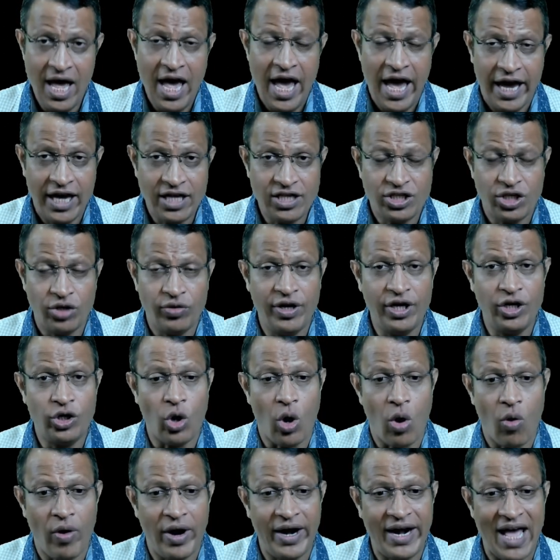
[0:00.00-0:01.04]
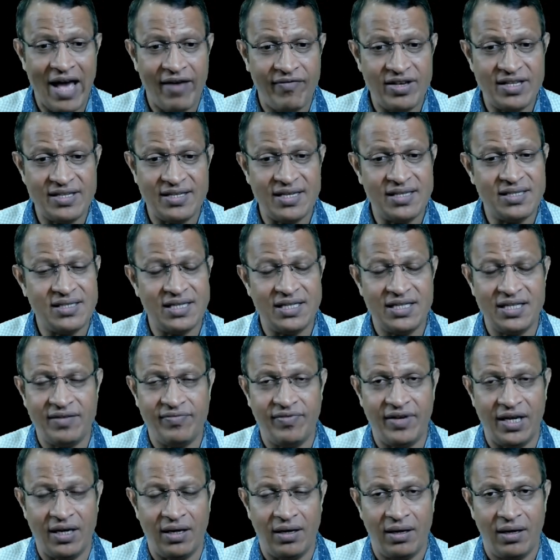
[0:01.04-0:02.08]
Hence, you need to avoid having
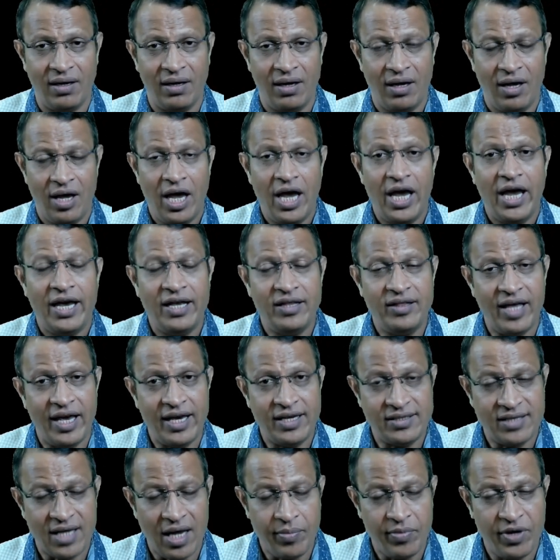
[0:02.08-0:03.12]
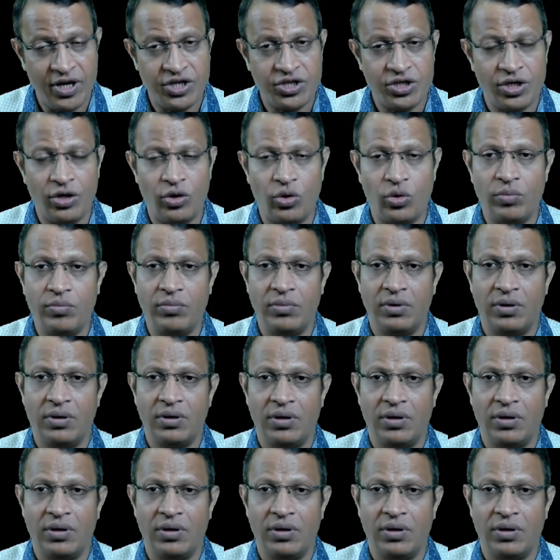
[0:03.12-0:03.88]
CCTV in the examination room,